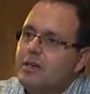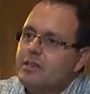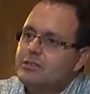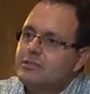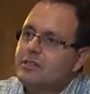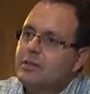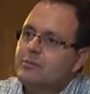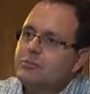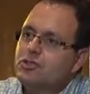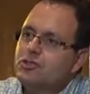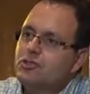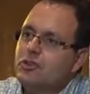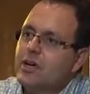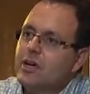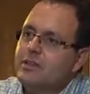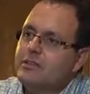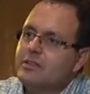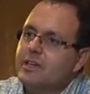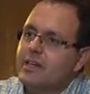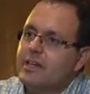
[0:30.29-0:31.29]
Some
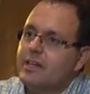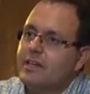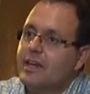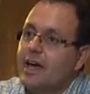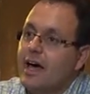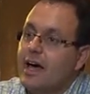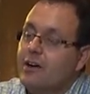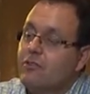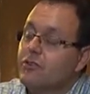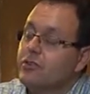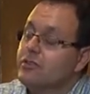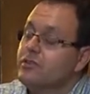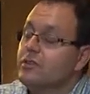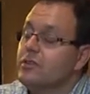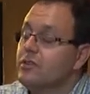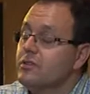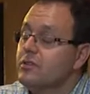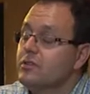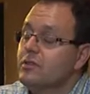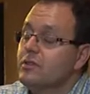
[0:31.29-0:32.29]
strains can attack, for
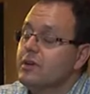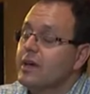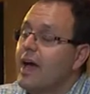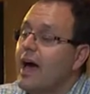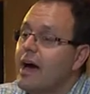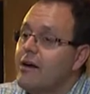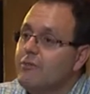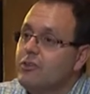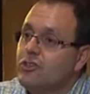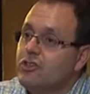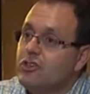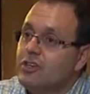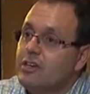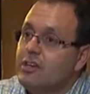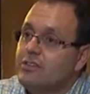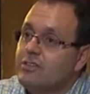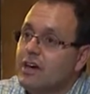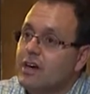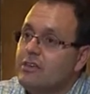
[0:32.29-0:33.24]
instance, cabbages.